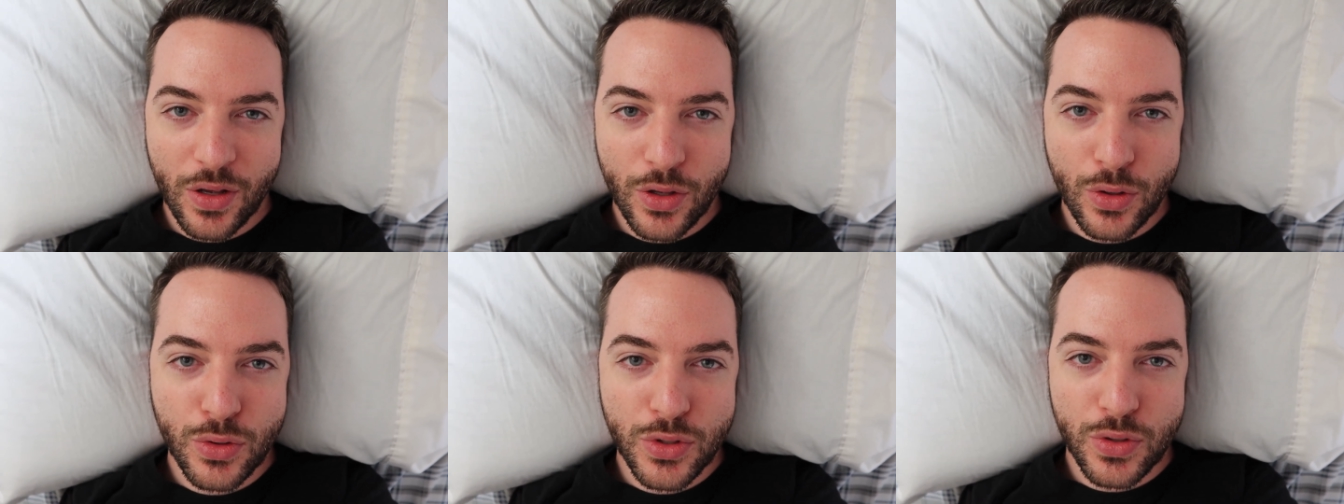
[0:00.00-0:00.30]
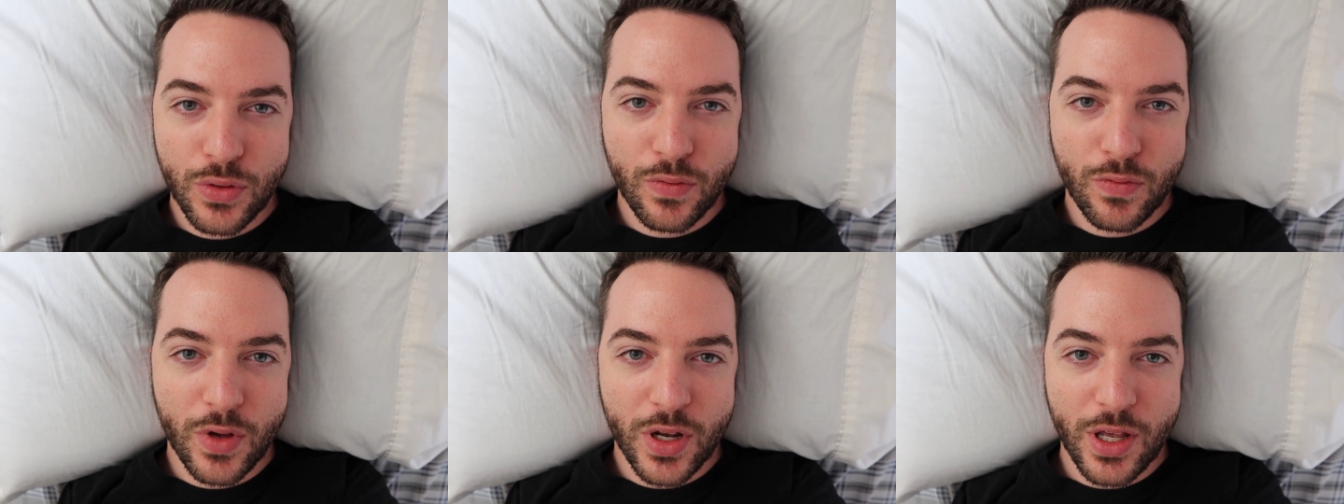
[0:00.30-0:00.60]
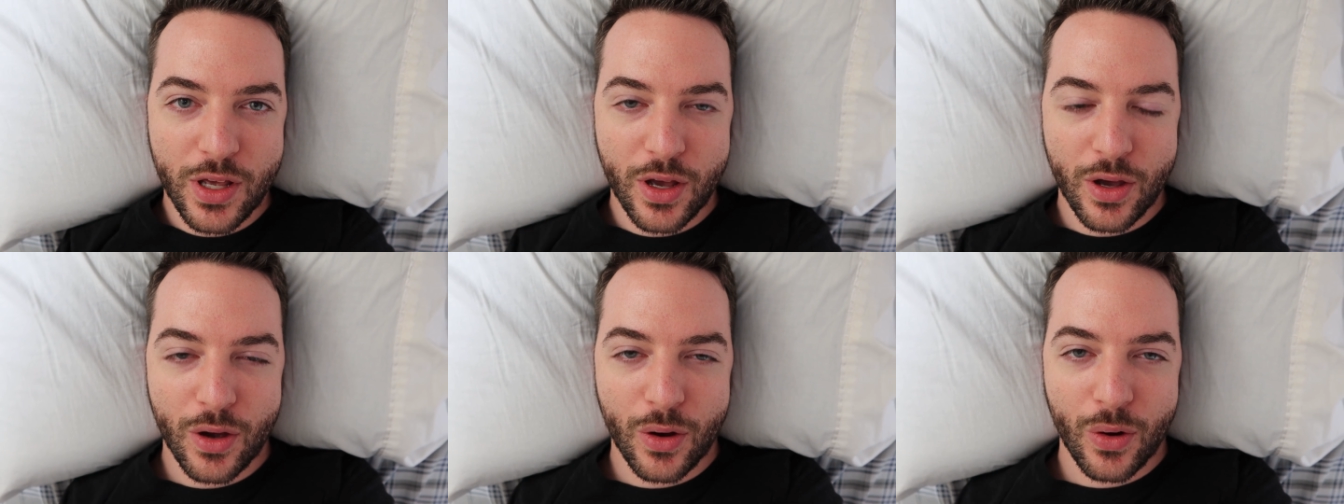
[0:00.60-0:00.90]
YouTube
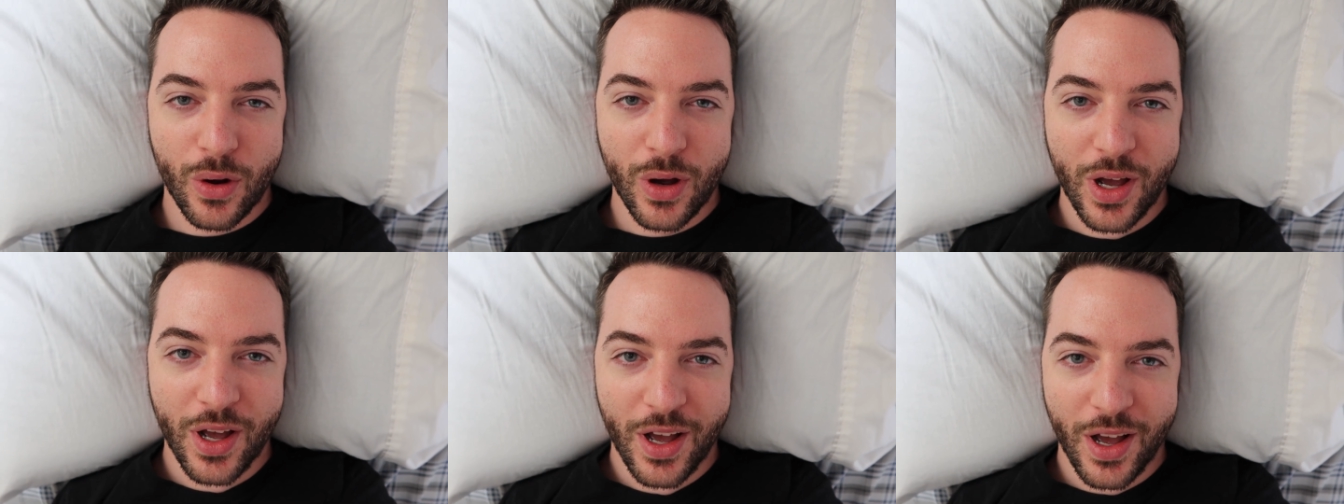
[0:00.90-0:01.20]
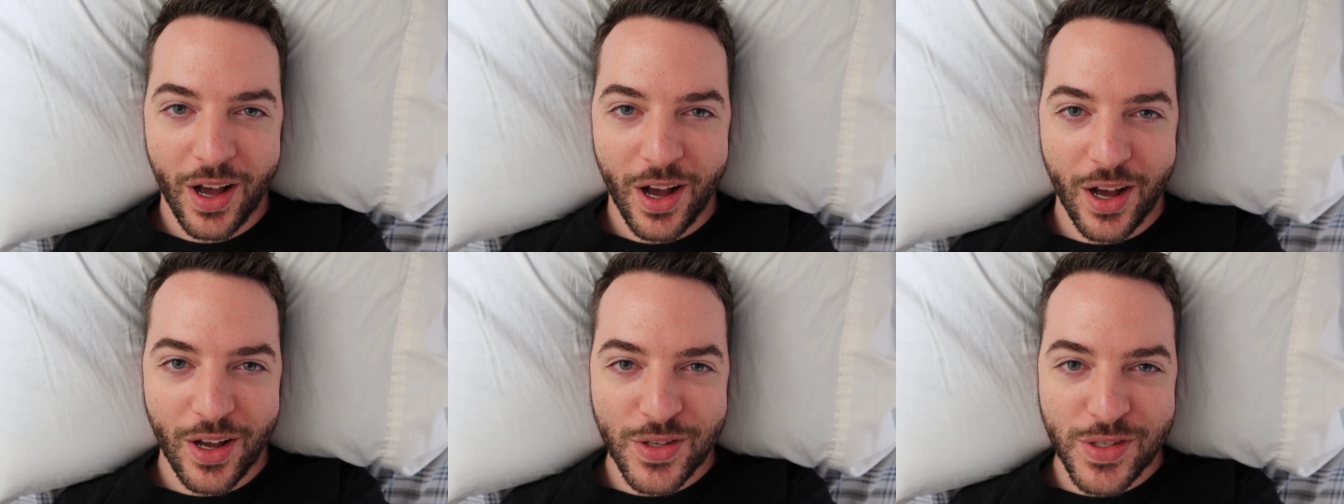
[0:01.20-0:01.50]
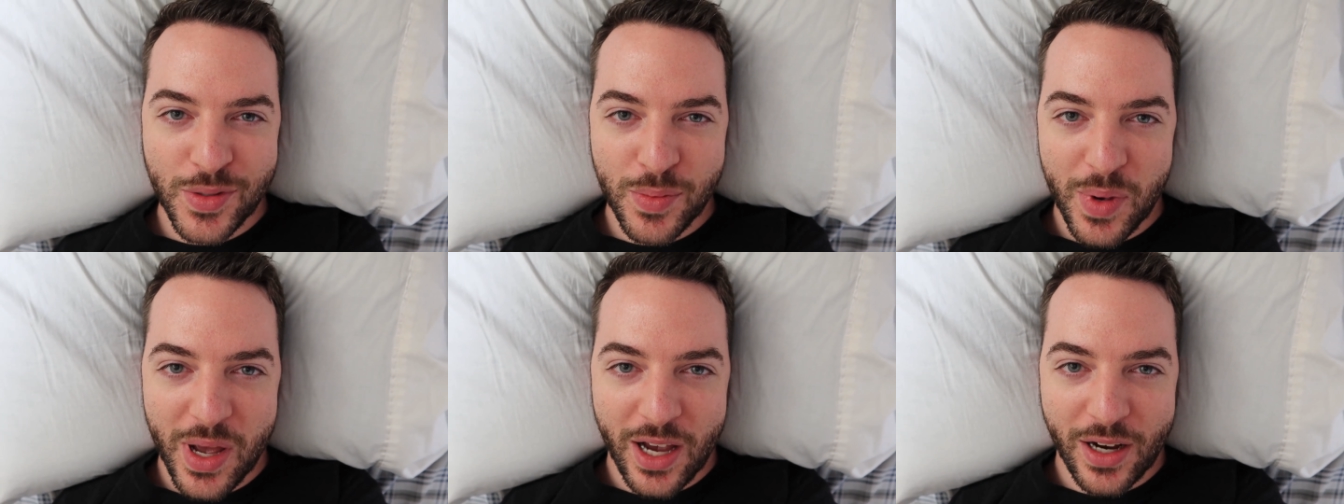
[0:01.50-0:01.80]
video, uh,
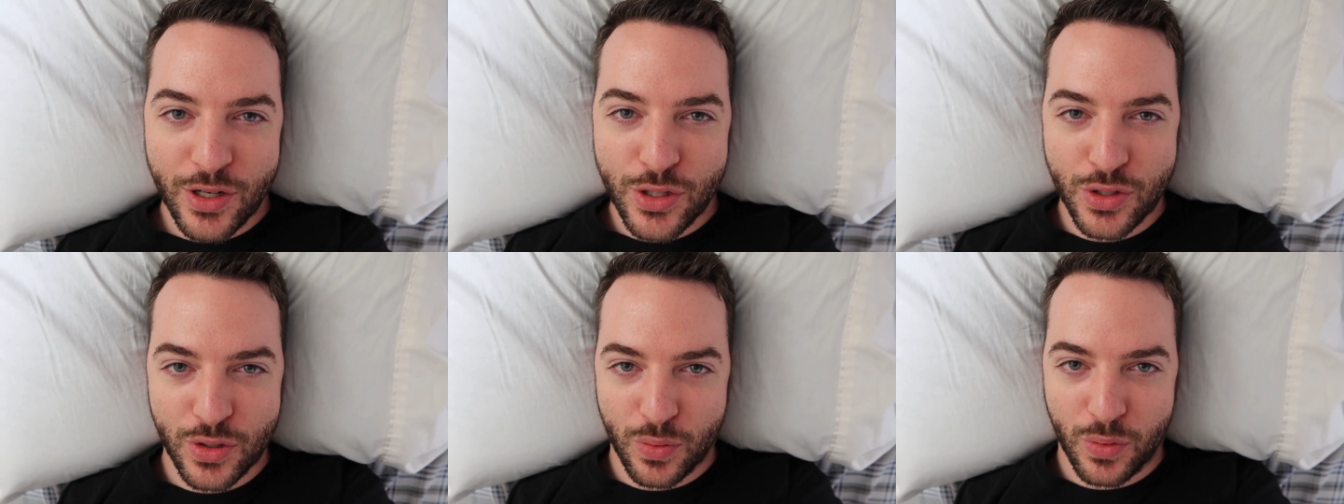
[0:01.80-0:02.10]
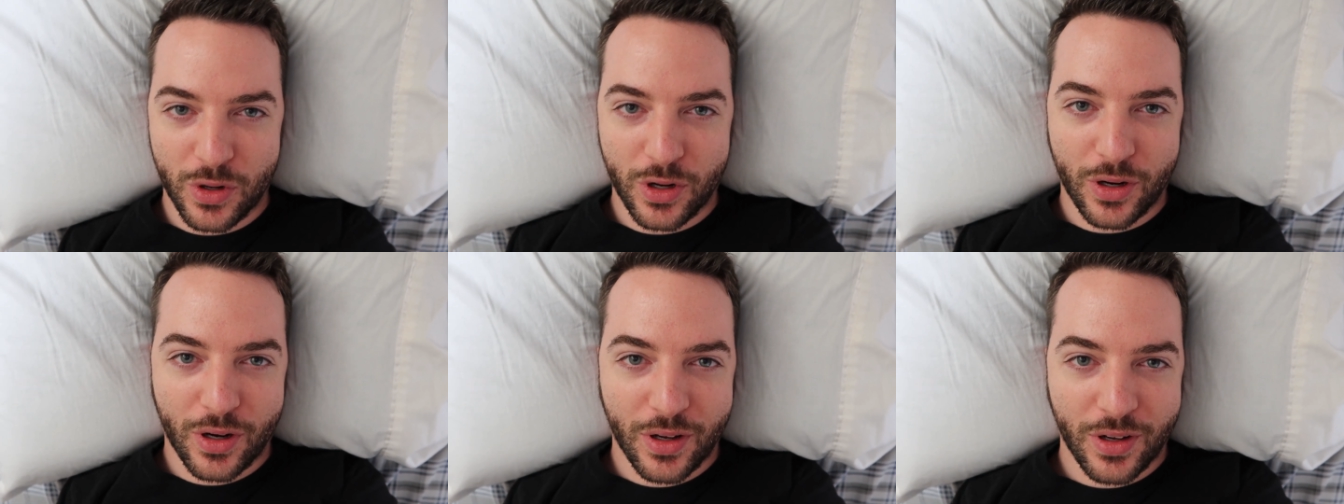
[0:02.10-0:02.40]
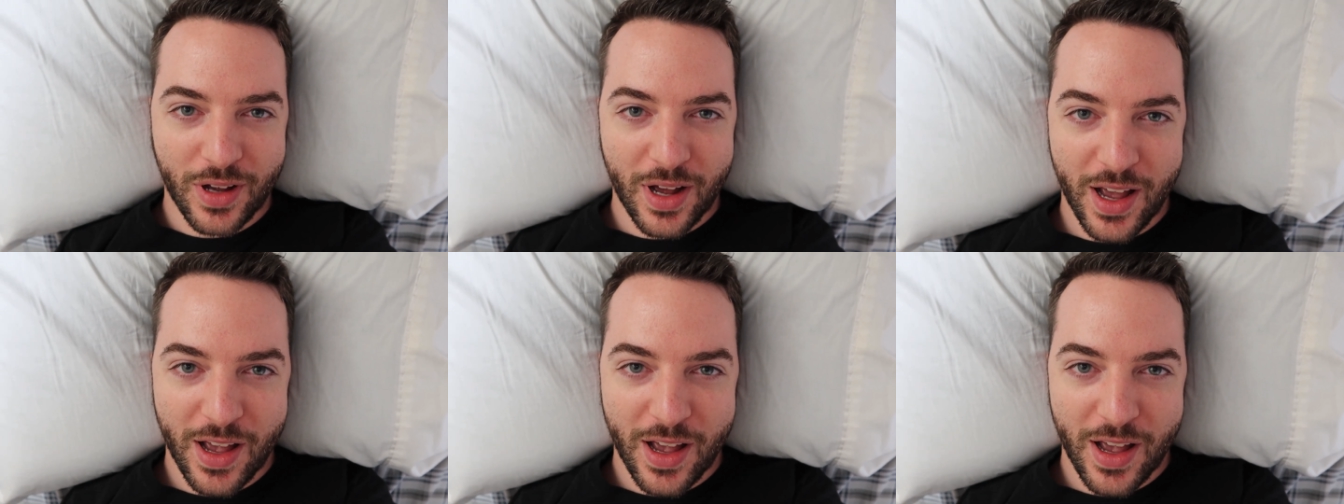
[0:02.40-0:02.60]
some extra work.